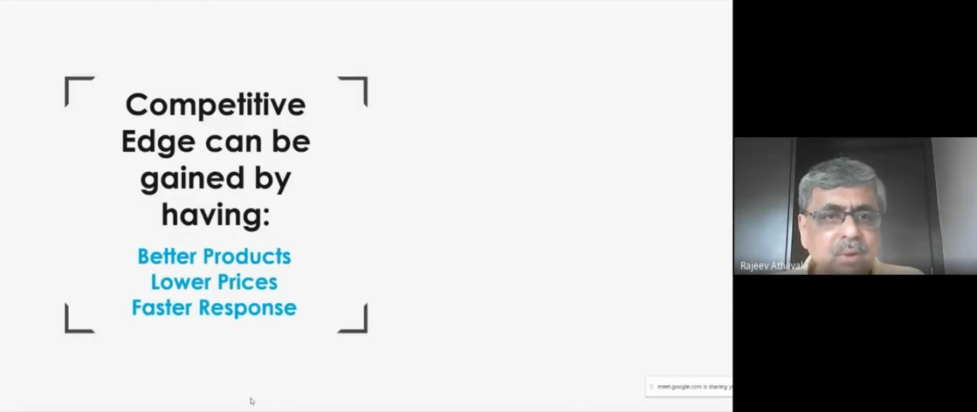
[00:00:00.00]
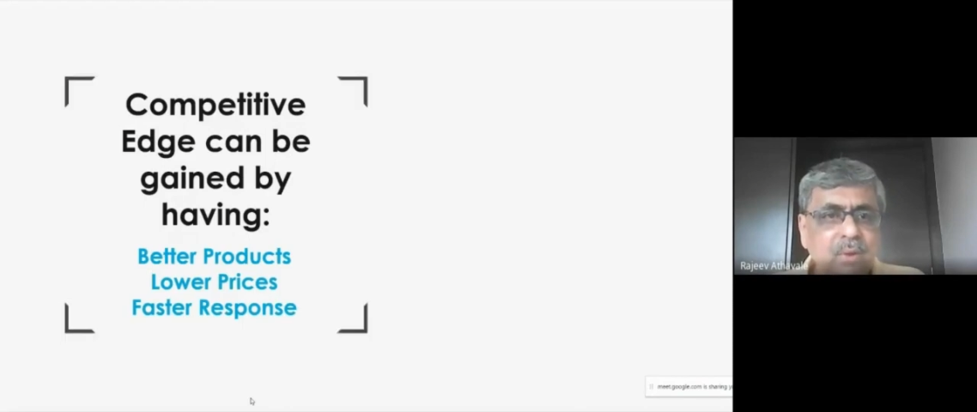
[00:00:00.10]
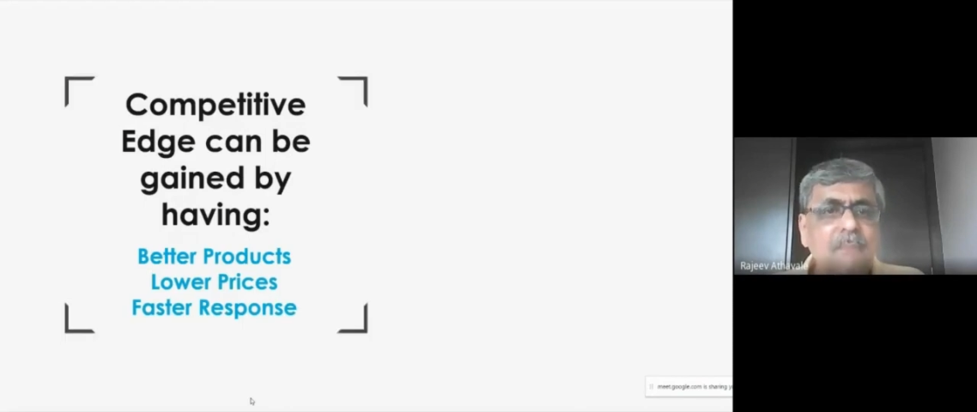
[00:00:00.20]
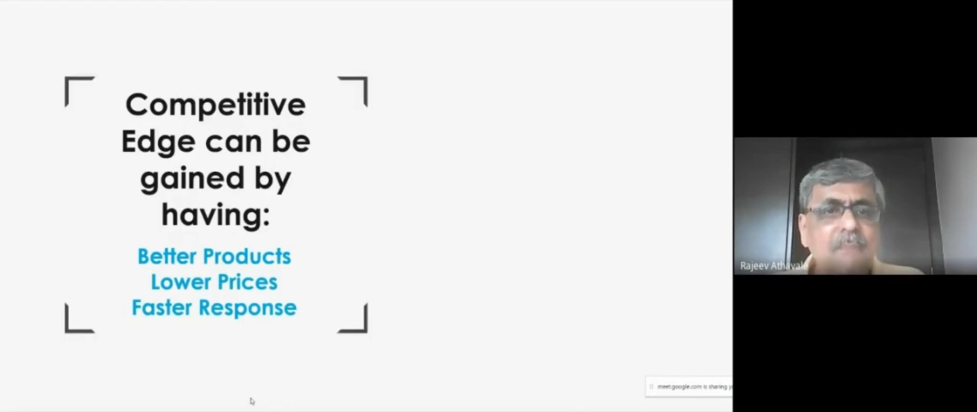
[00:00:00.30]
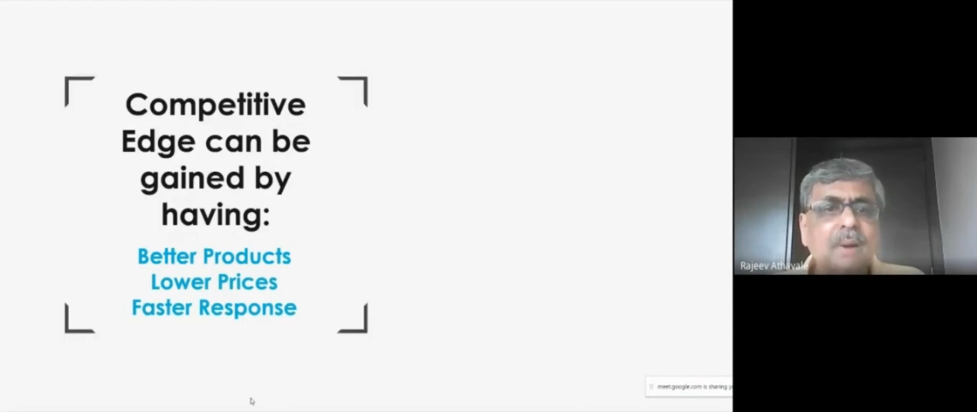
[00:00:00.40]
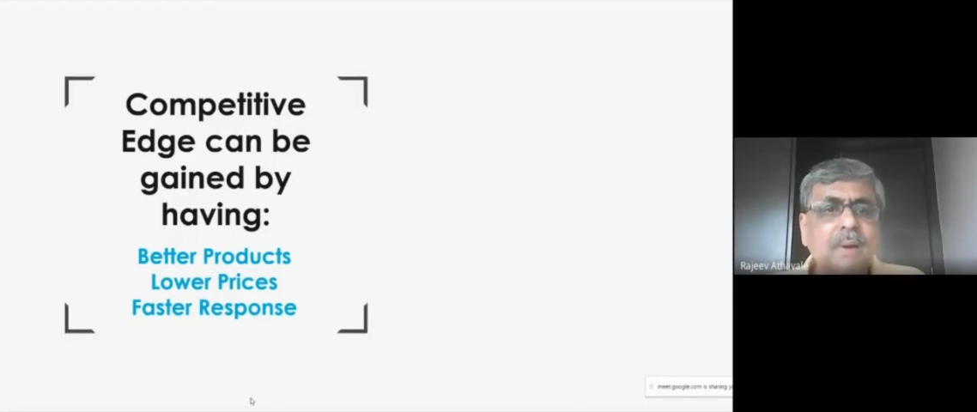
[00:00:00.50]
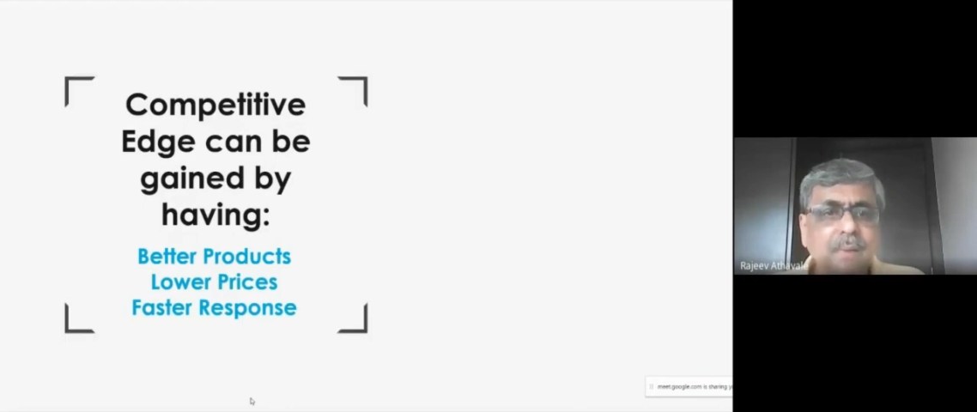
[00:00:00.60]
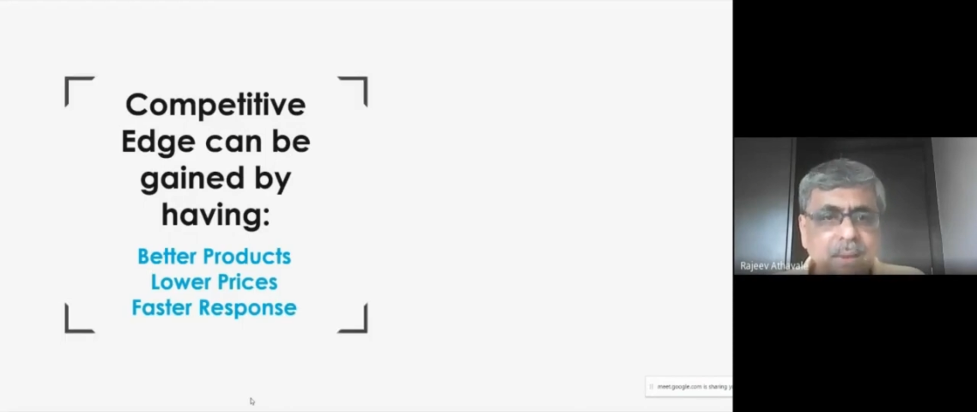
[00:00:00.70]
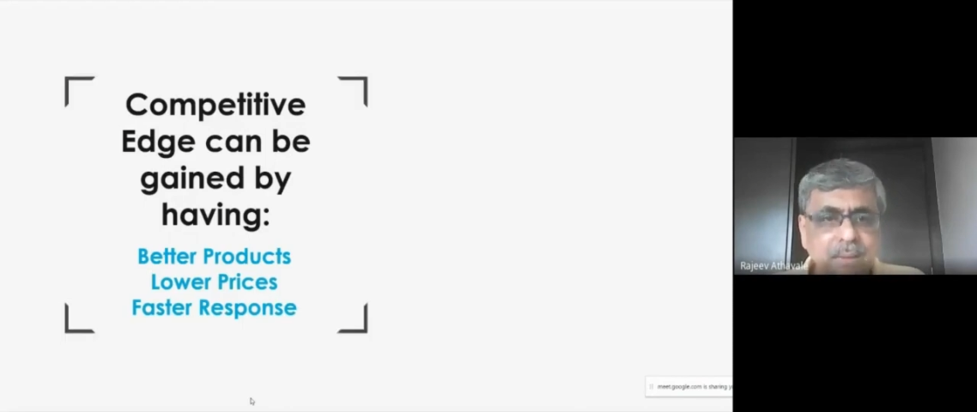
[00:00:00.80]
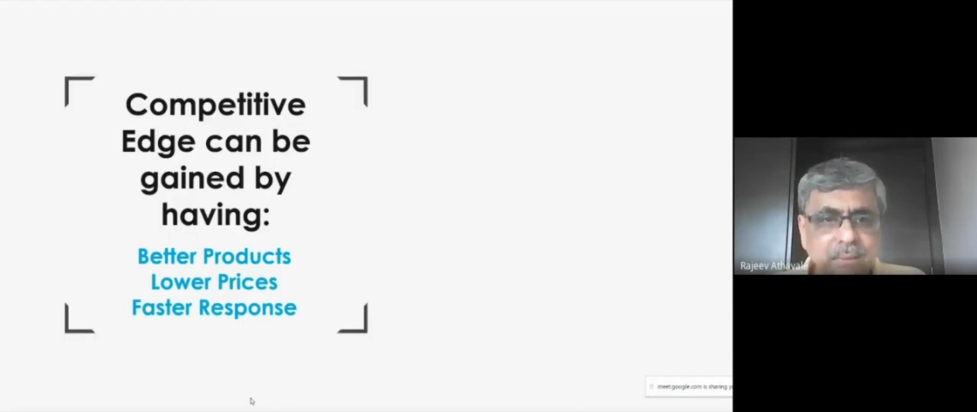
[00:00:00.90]
competitive
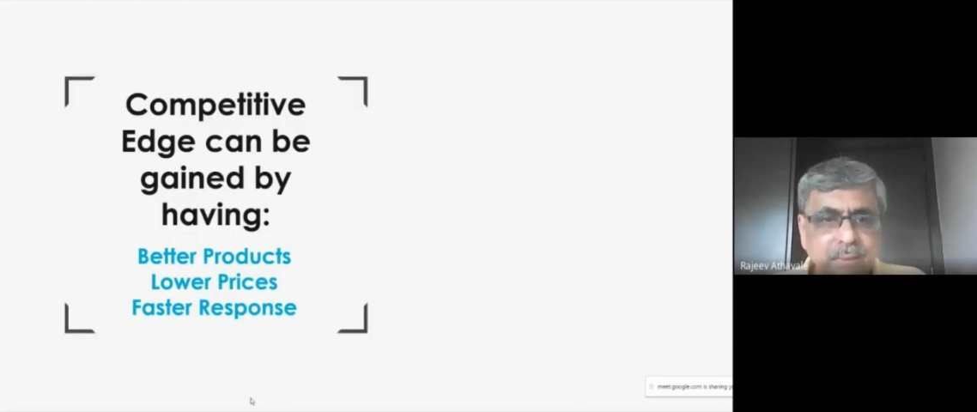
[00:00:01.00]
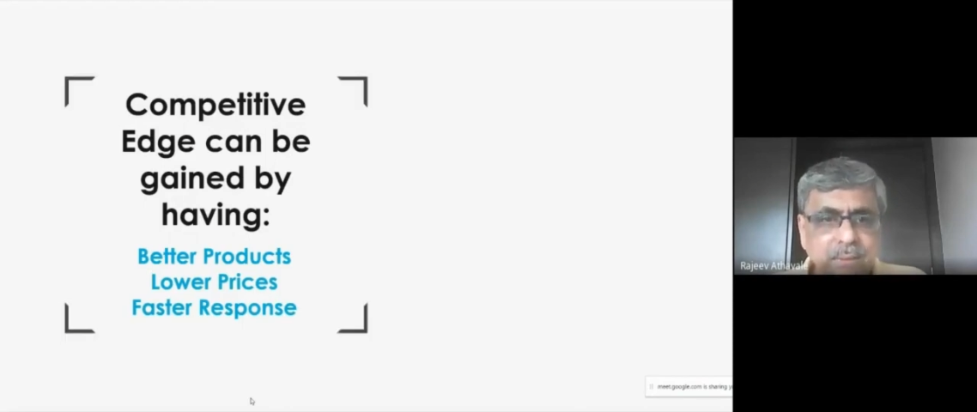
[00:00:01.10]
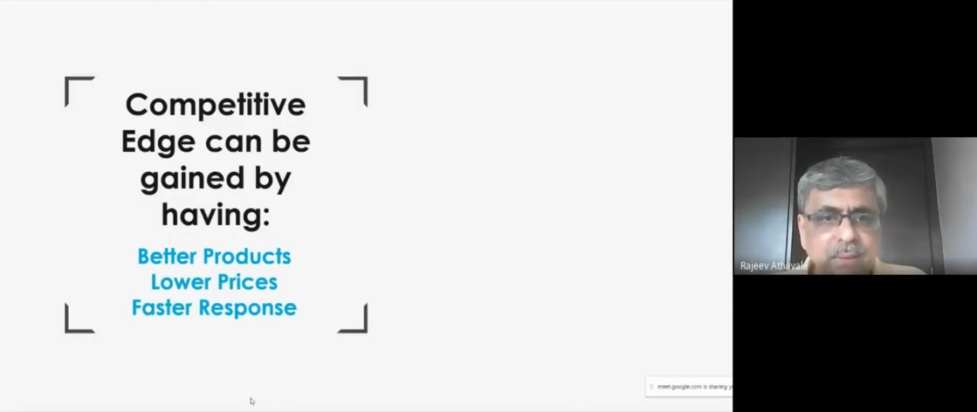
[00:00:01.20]
edge.